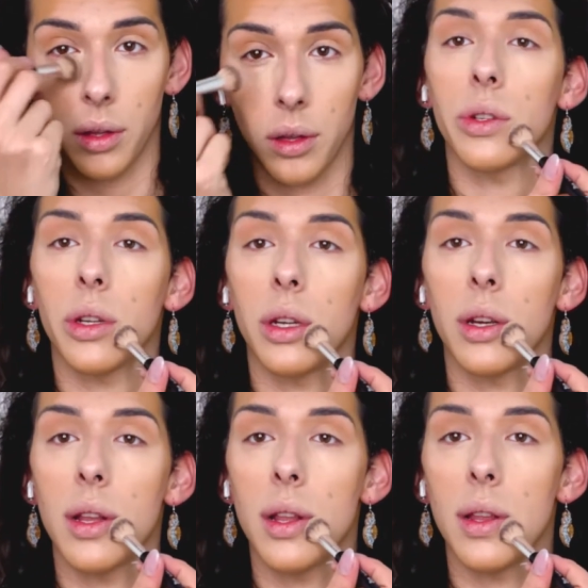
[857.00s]
Creating
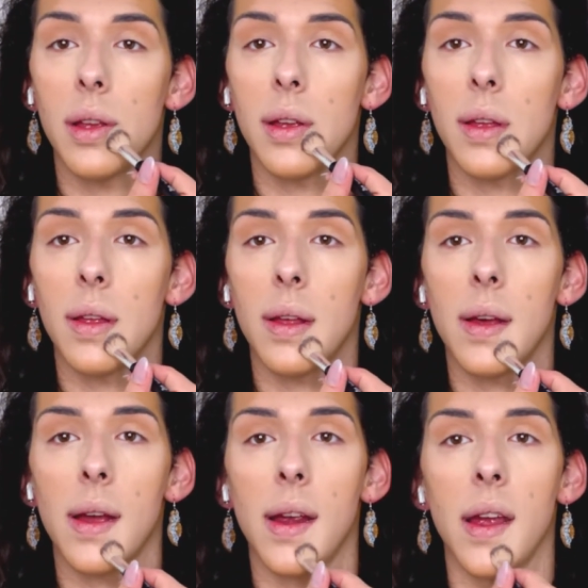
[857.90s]

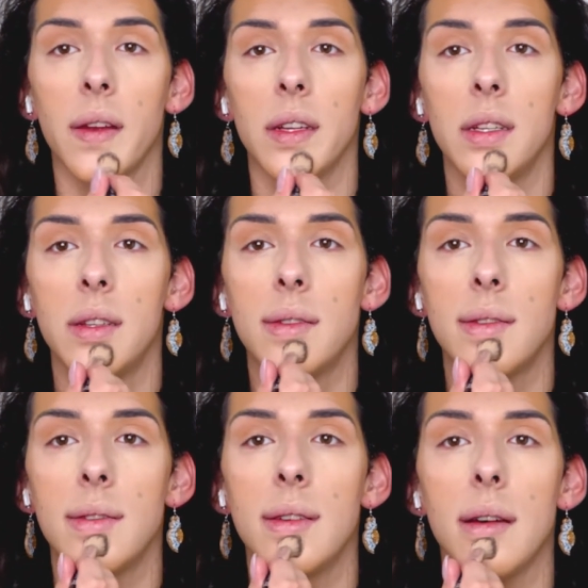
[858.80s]
a kind of
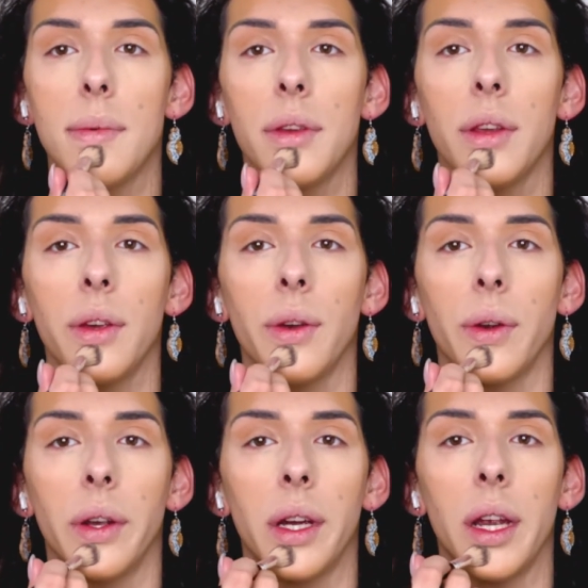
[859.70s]
W
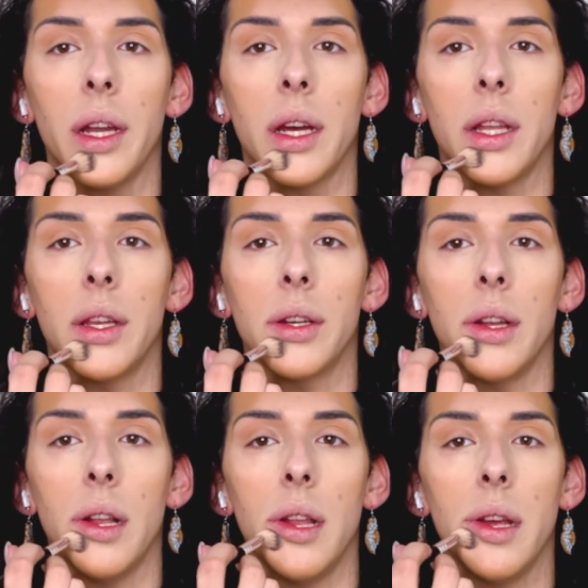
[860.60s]
right under the
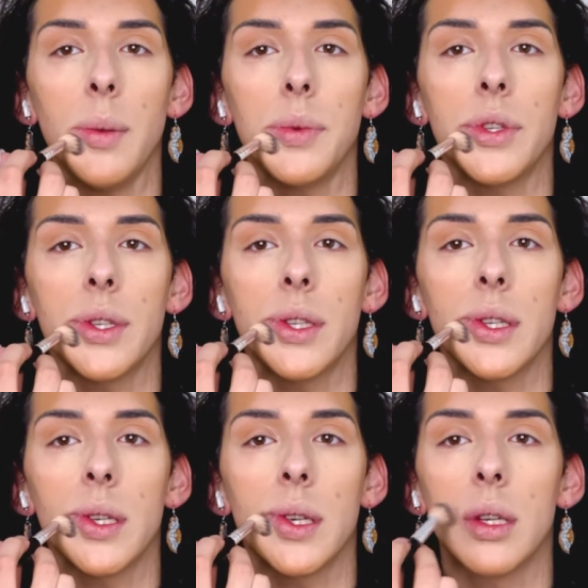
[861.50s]
lips
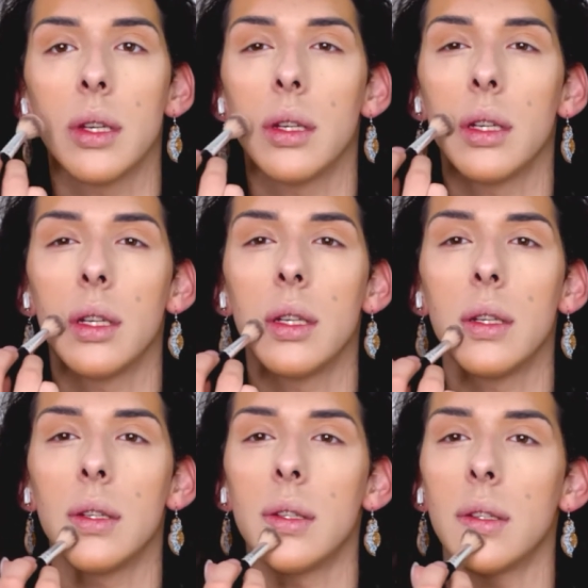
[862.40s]

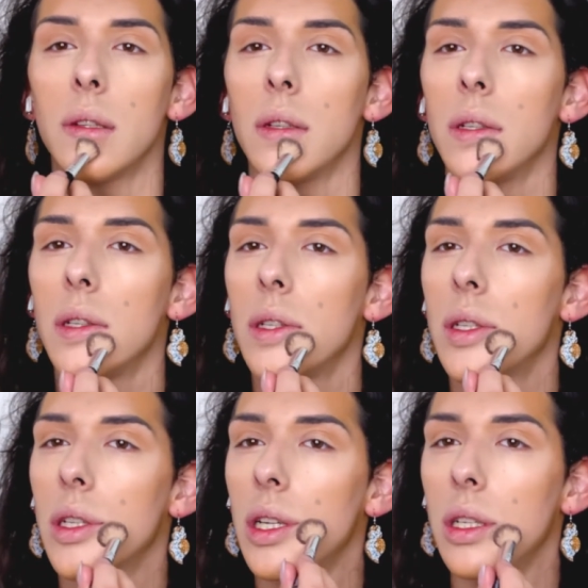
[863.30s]
to
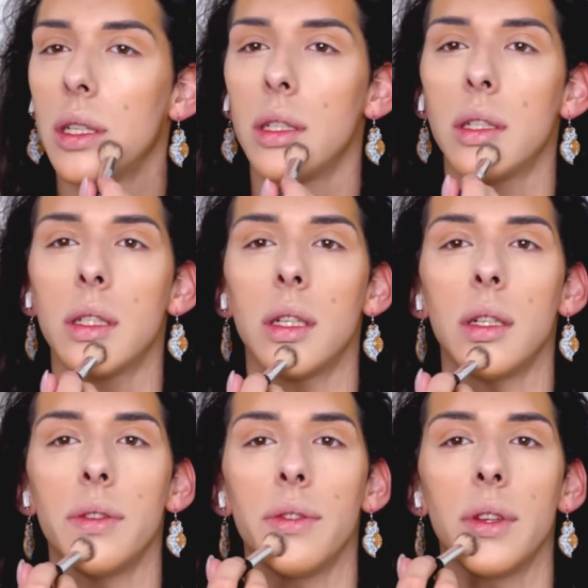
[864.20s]
kind of
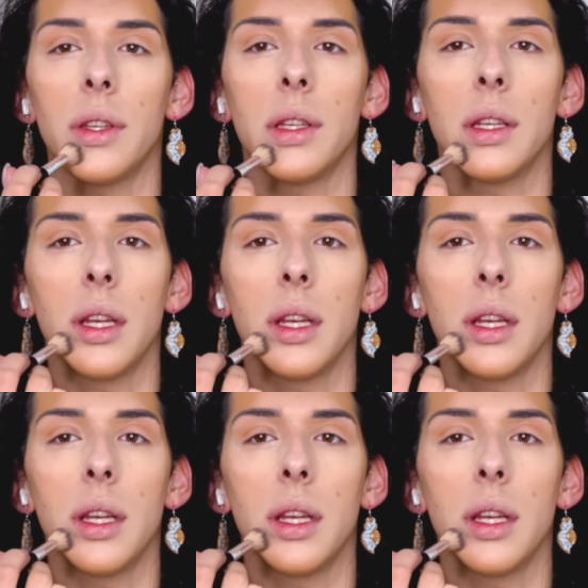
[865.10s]
soften